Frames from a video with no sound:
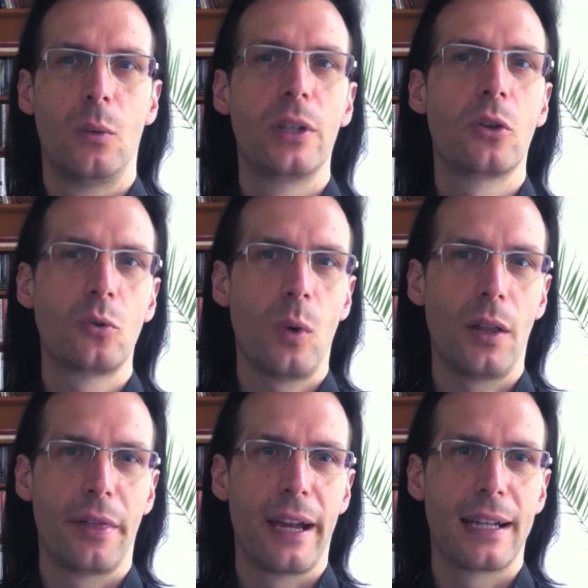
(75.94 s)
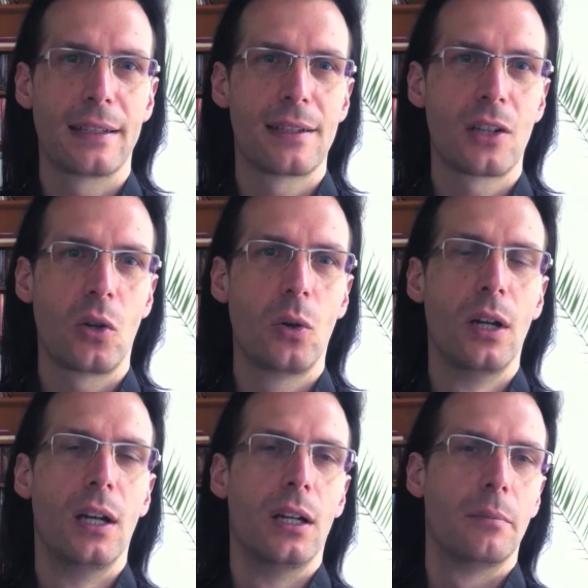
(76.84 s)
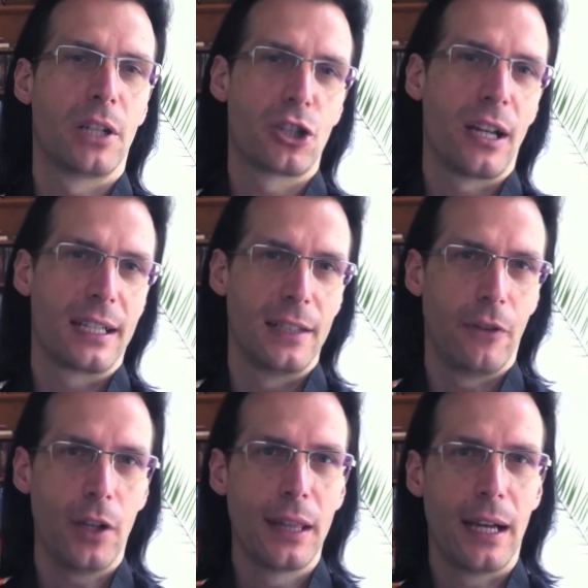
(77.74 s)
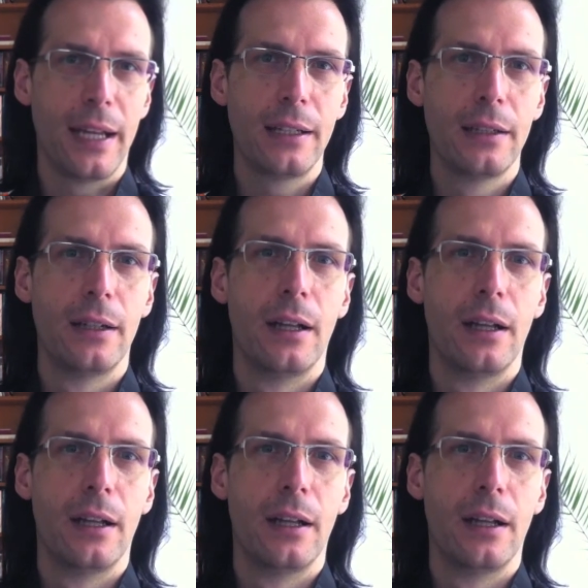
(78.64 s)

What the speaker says: We don't want that, so, much like EVE Online,